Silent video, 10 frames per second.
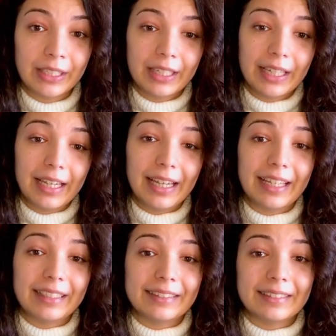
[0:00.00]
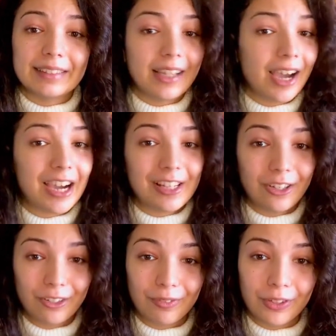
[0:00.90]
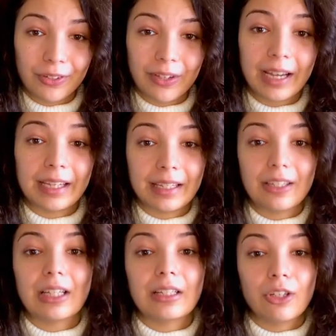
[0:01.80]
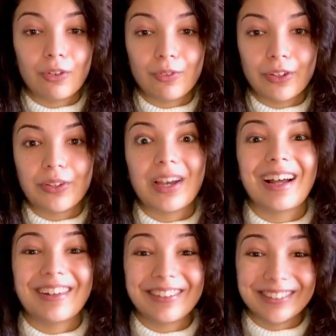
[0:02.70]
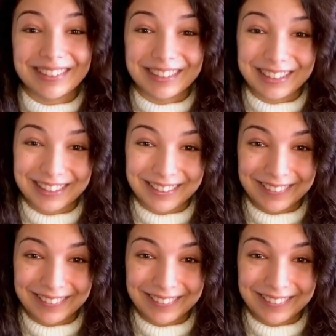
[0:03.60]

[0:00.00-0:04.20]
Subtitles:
And I love you. I love you unconditionally.